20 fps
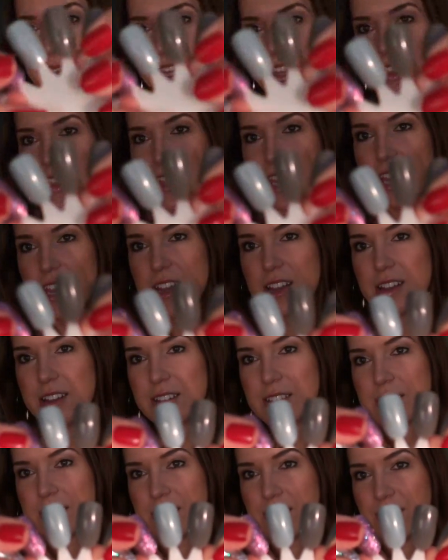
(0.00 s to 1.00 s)
right
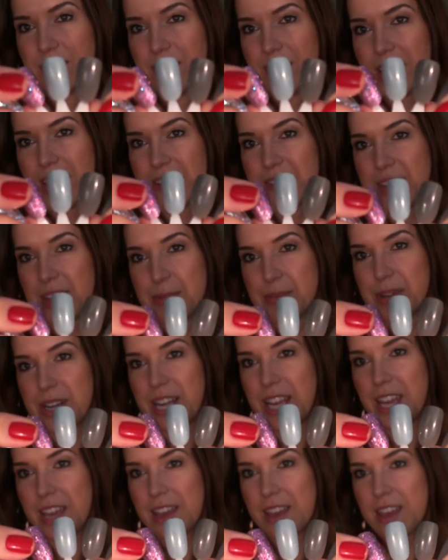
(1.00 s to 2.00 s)
there. Very, very
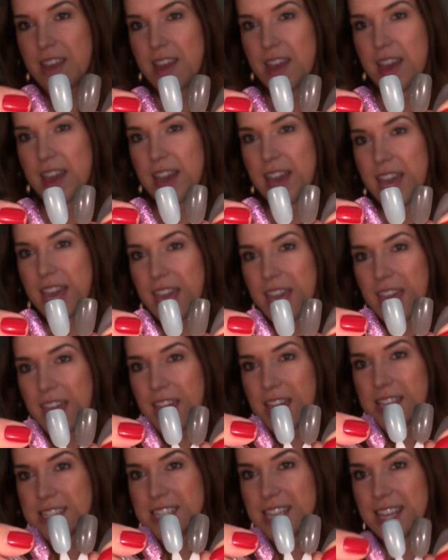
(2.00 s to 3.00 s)
pretty,
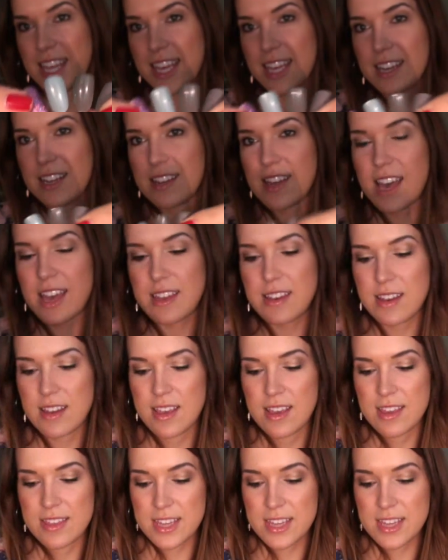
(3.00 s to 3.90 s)
and I like it a lot.